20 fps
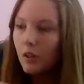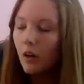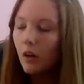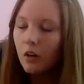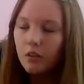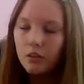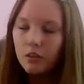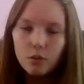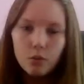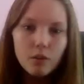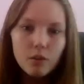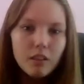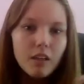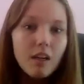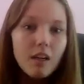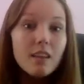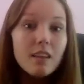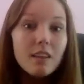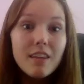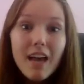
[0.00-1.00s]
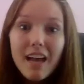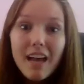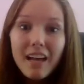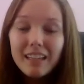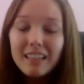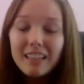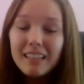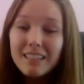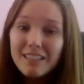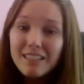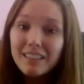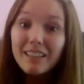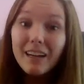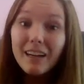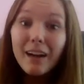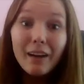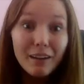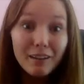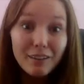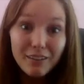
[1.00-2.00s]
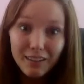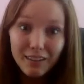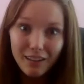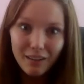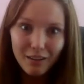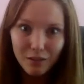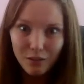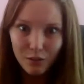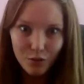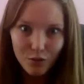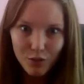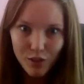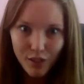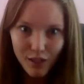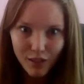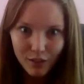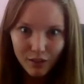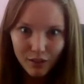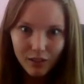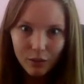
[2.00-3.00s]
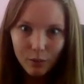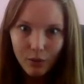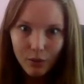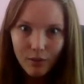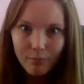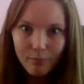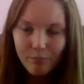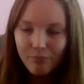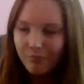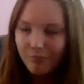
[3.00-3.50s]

Cara Dune, then it's a good idea to get another child anyway.